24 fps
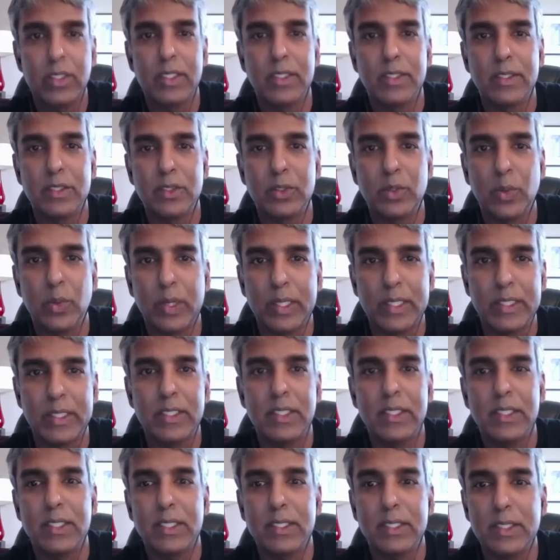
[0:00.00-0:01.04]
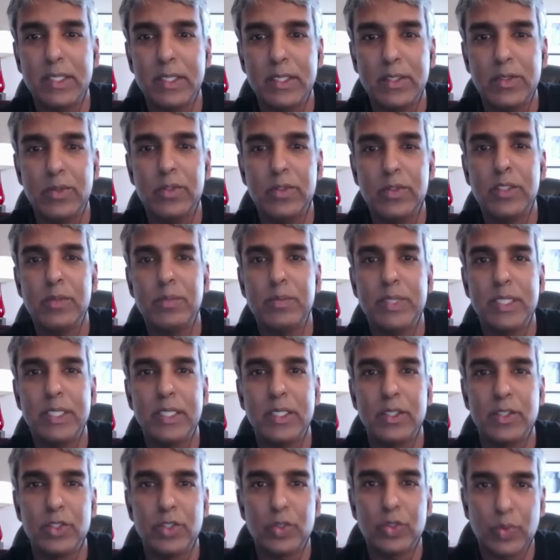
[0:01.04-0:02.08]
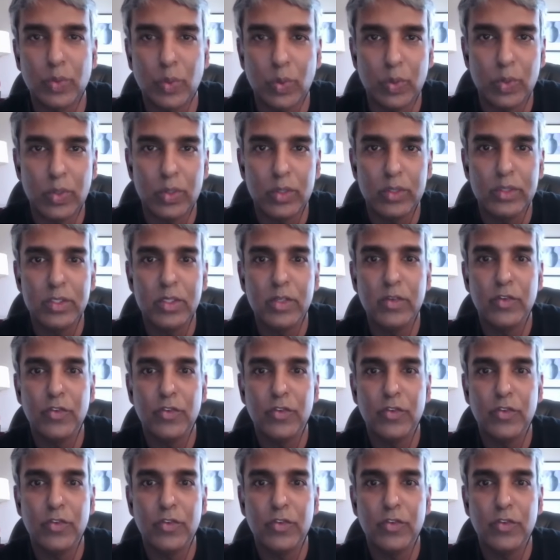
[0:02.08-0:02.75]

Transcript: is going to continue to be controlled